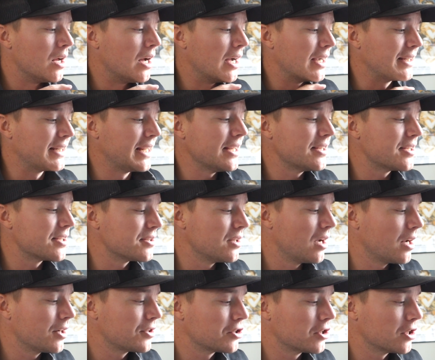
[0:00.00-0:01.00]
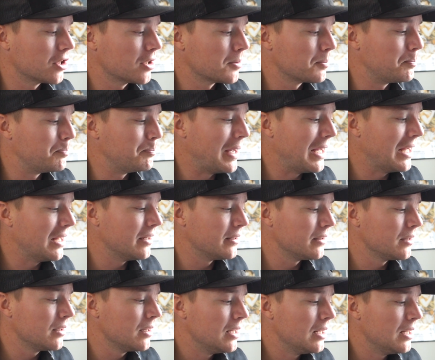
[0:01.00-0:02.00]
Gase is not sure
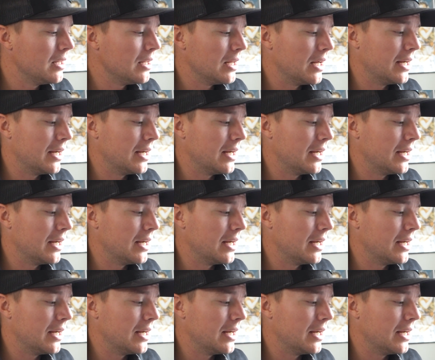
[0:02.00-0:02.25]
Bell